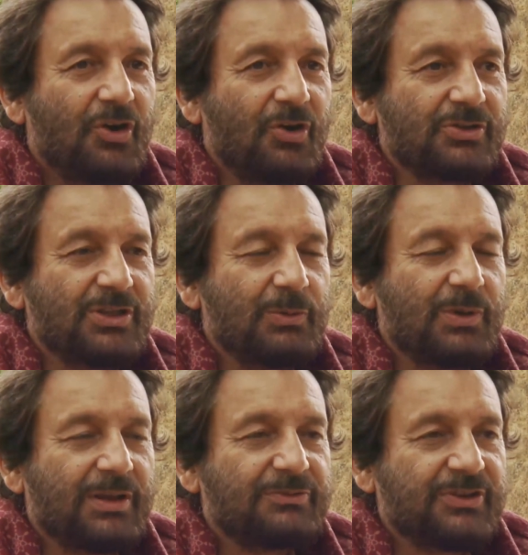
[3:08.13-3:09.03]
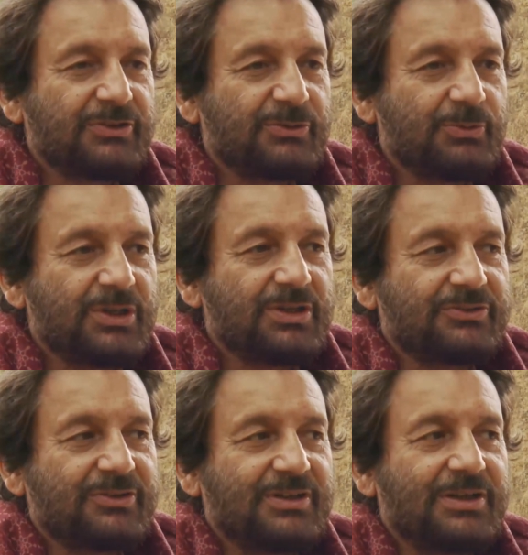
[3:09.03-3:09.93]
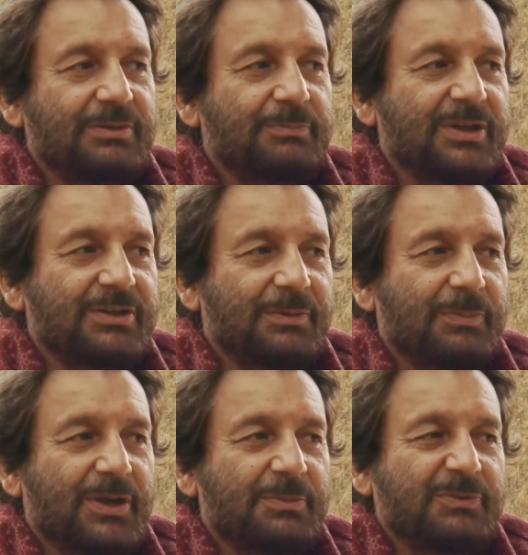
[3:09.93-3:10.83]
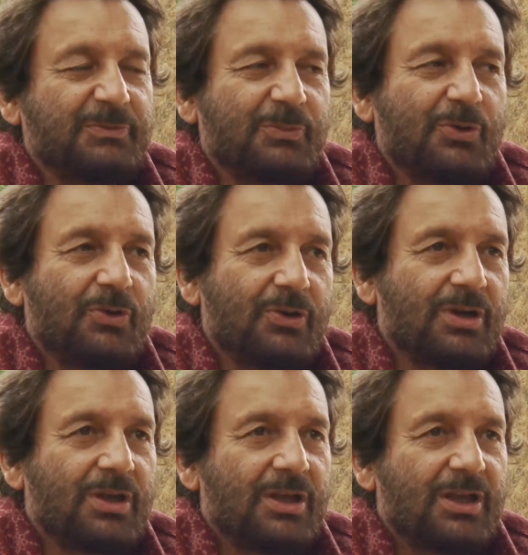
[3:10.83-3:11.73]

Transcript: or they will have such awareness that they'll become even more…